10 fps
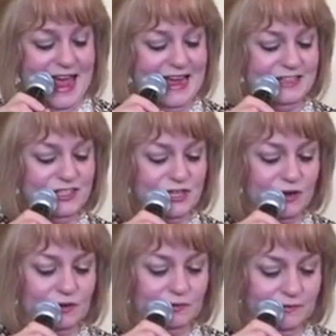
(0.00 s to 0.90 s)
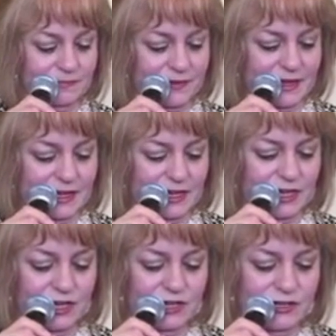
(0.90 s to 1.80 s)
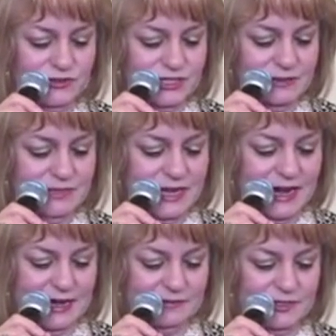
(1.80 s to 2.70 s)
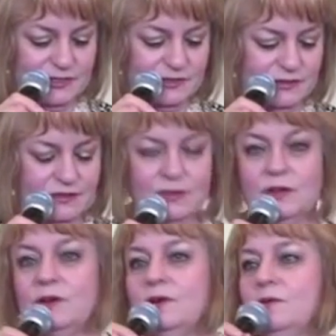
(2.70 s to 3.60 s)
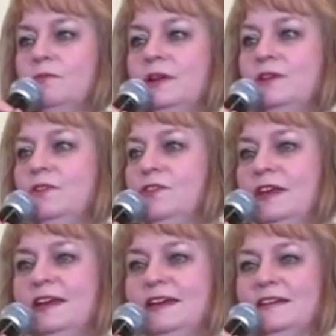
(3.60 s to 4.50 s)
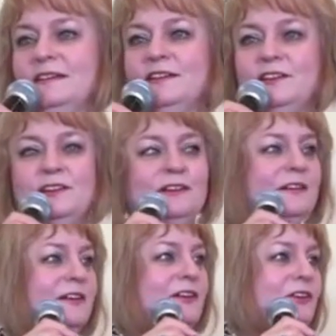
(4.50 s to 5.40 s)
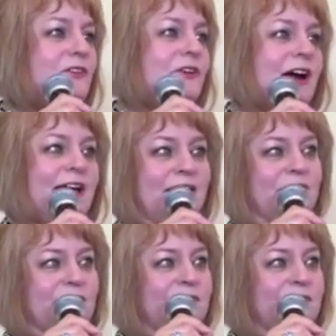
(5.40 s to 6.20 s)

And so, you know, sometimes when you think you're kind